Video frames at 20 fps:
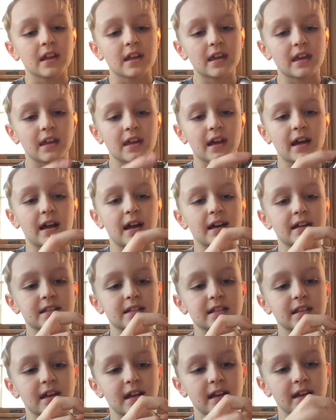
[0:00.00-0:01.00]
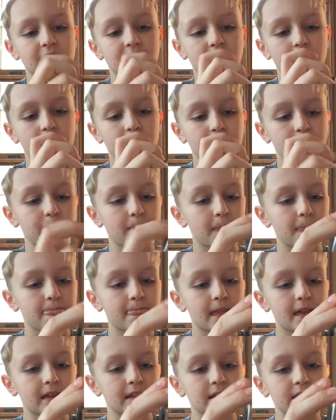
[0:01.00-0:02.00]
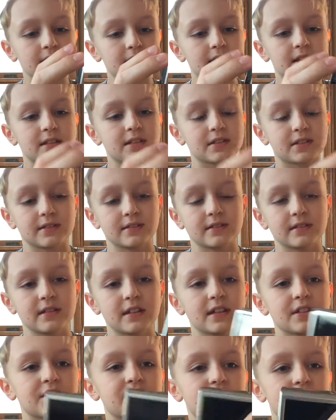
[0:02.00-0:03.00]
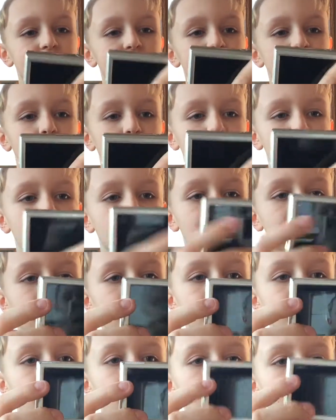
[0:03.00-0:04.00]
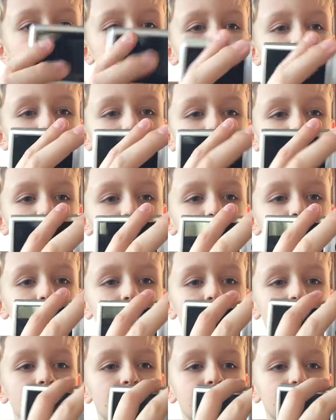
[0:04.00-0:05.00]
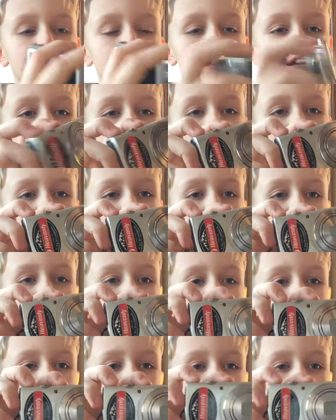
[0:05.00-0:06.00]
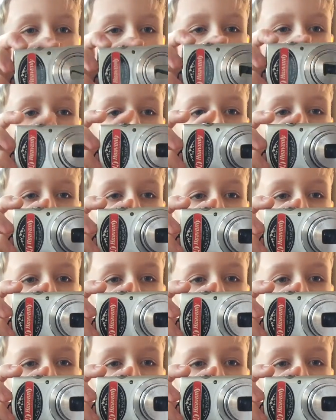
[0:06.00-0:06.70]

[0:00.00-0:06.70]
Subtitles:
It has, like, it's just a normal little point and shoot. Yeah, it's, you know, has